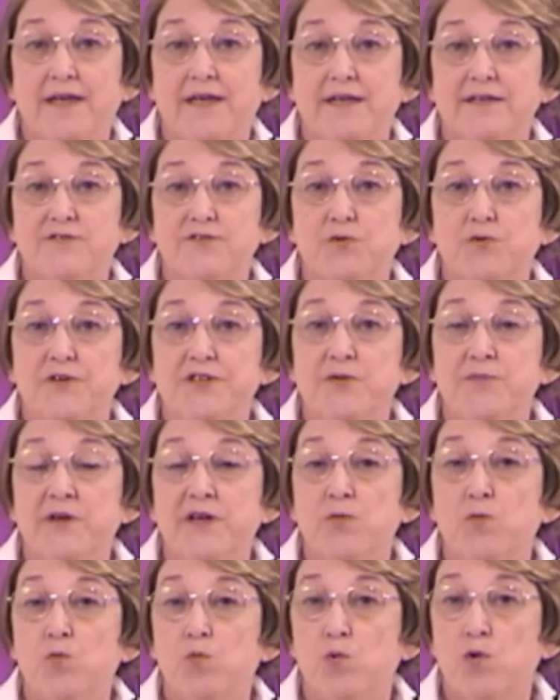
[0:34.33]
It's going to
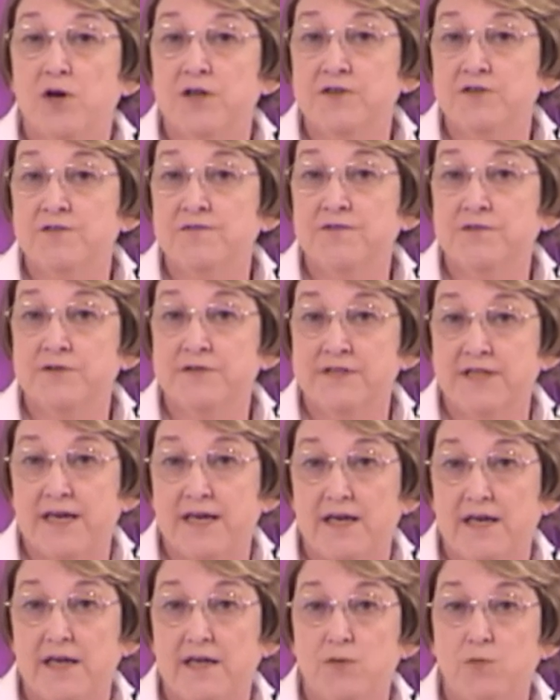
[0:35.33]
be a wonderful
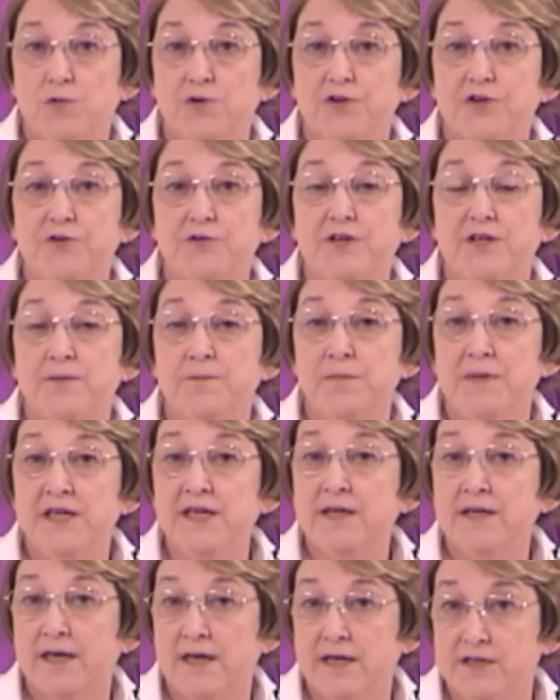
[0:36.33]
day where you can
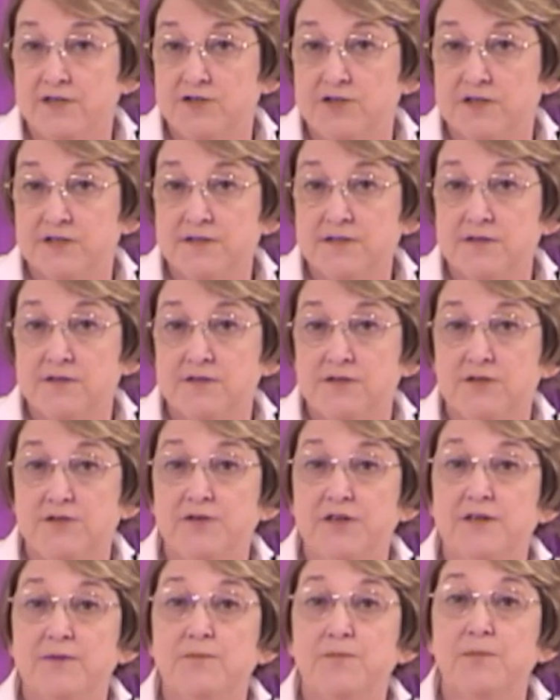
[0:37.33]
meet agents, you
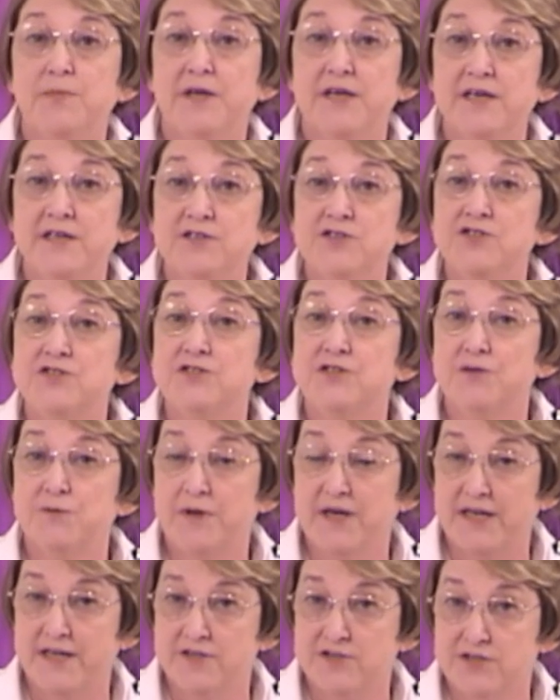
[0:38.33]
can pitch
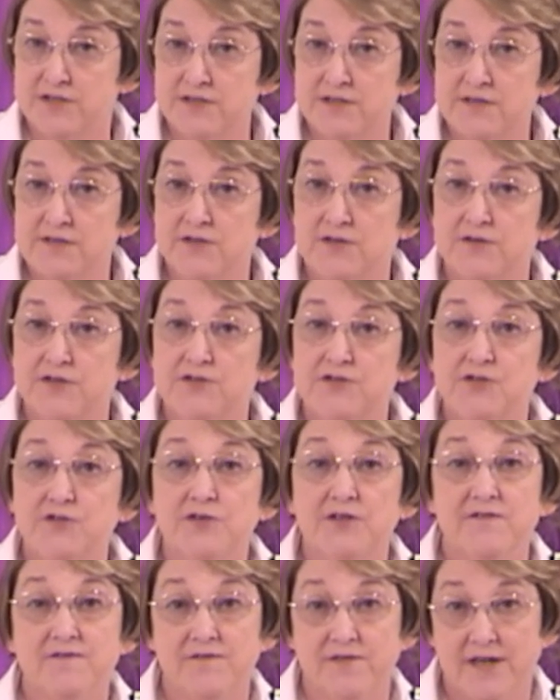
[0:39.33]
to agents so that you
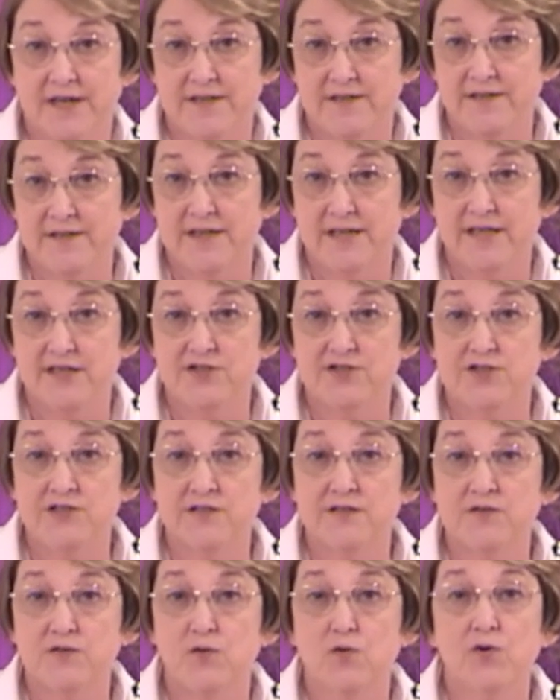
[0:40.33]
can find an
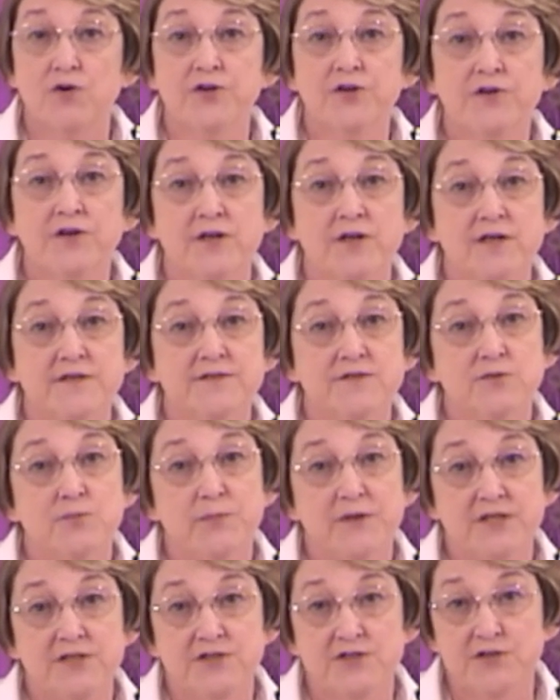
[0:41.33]
agent, or you can also
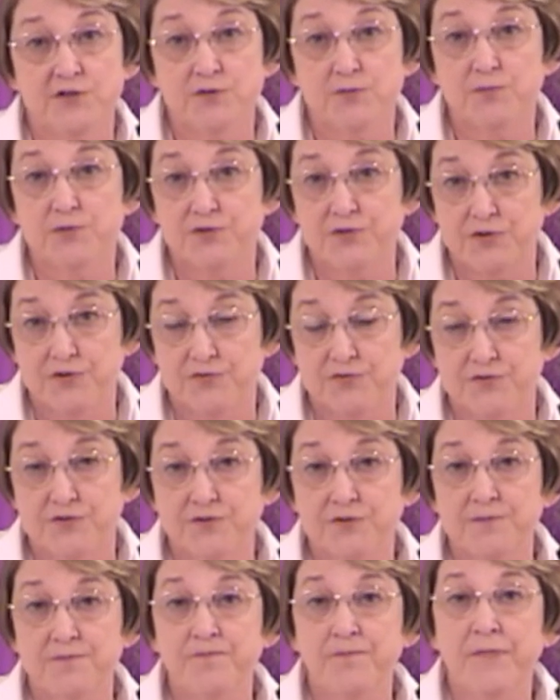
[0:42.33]
pitch to a
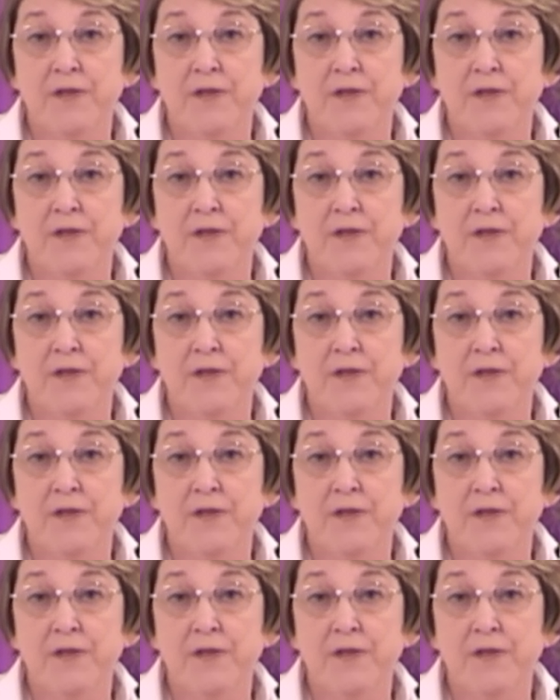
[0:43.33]
producer.